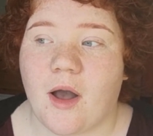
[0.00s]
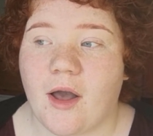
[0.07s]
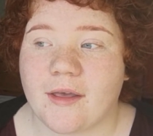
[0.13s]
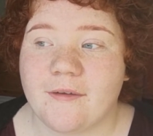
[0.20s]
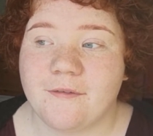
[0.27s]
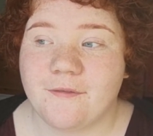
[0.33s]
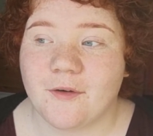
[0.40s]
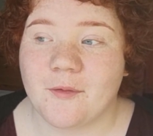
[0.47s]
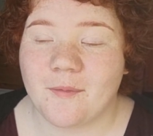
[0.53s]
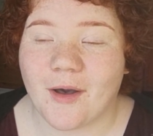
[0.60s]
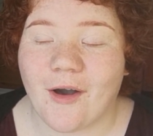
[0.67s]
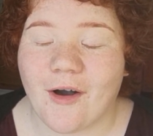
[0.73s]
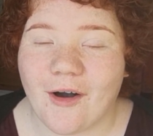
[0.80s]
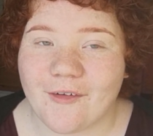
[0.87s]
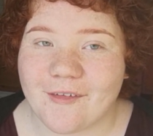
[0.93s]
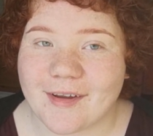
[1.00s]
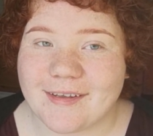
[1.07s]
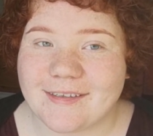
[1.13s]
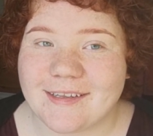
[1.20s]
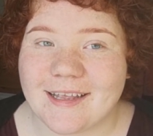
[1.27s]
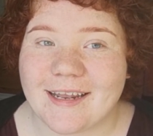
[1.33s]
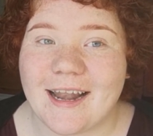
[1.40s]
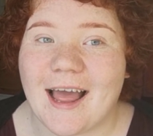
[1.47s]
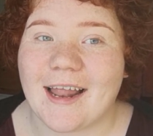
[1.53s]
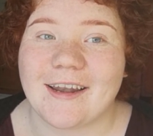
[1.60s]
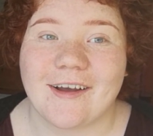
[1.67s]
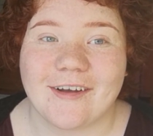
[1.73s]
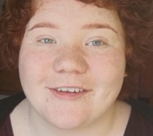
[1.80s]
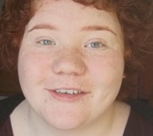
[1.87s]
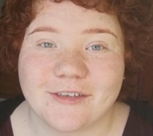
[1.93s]
I could feel my heart racing,
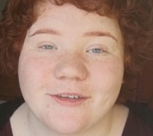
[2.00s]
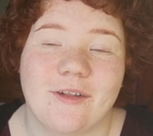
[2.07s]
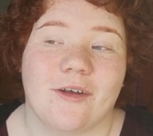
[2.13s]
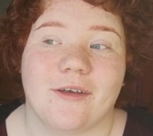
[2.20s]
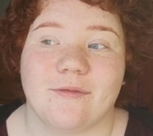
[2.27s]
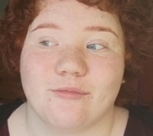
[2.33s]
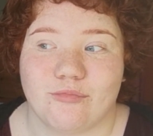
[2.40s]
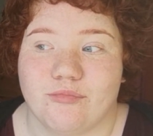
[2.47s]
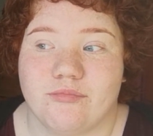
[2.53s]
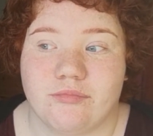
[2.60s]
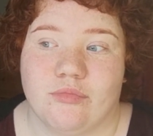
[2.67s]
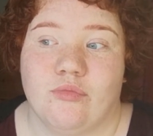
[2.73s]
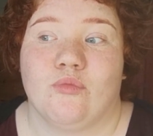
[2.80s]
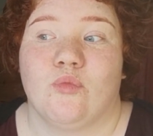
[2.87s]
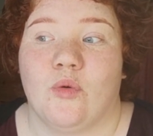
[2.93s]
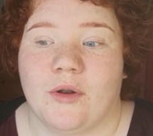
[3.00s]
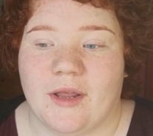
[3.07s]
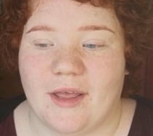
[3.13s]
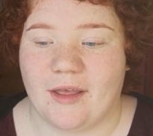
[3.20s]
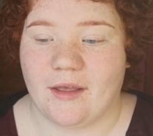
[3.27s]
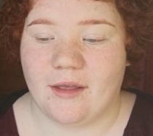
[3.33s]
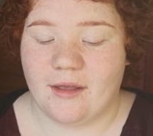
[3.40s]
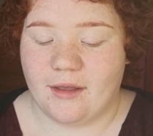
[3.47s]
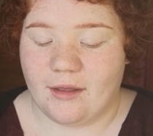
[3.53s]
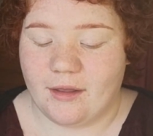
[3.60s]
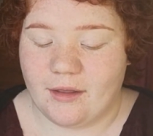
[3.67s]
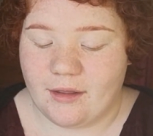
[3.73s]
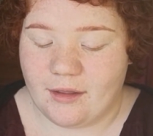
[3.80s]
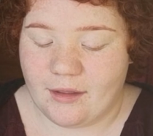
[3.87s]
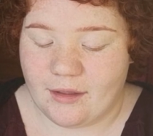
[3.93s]
and I just like want to
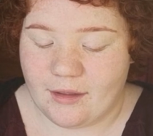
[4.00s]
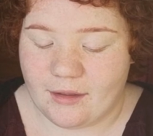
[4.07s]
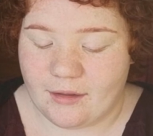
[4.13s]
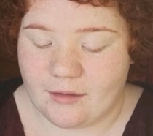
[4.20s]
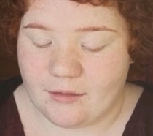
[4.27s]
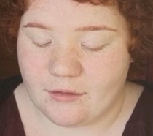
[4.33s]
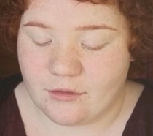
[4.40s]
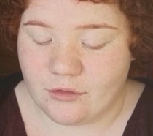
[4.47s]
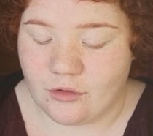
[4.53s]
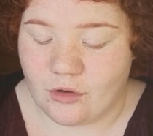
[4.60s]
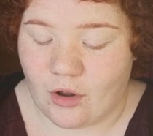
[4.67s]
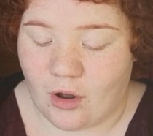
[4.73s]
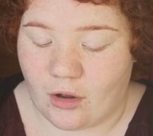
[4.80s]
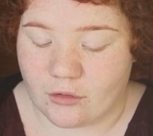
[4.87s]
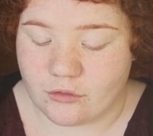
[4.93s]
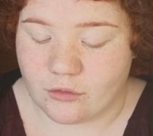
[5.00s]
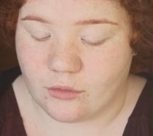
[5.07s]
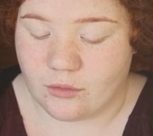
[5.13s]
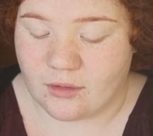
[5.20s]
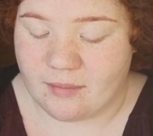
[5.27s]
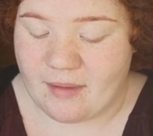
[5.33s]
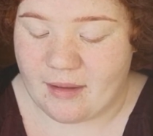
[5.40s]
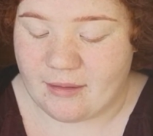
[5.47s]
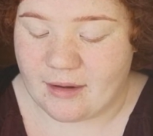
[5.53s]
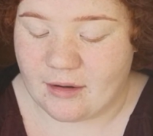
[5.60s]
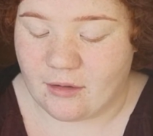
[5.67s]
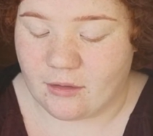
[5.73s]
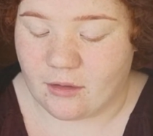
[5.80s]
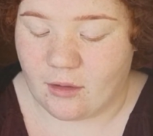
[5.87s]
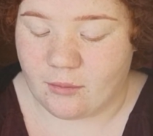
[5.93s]
not talk about
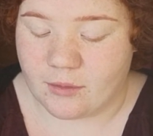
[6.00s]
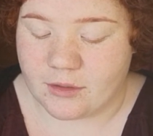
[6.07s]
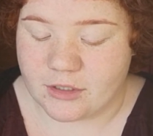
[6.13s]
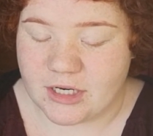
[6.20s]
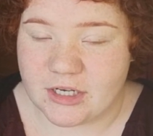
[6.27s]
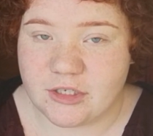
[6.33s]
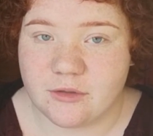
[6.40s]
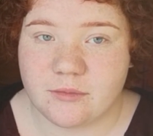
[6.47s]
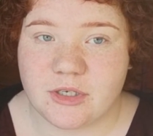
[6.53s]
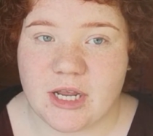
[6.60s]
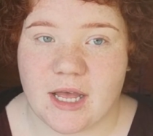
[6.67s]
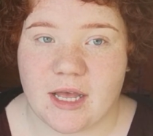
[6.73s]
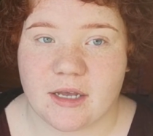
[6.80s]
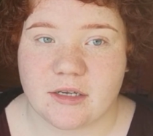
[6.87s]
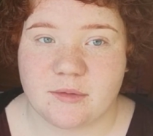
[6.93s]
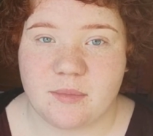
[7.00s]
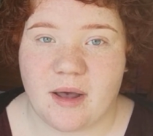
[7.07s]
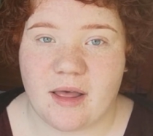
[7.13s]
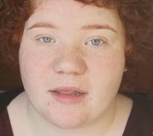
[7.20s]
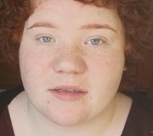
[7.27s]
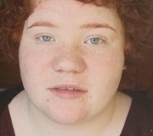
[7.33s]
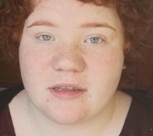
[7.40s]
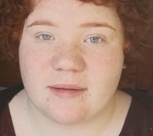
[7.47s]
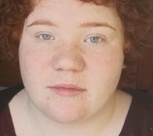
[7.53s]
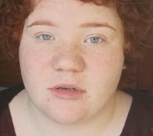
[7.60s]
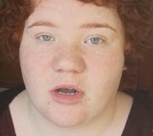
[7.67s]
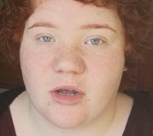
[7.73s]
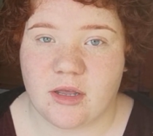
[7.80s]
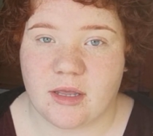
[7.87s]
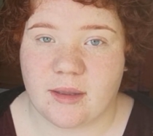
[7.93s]
it. Like, I want to change subject, but at the same
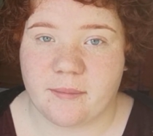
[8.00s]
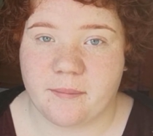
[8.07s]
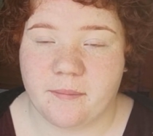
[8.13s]
time,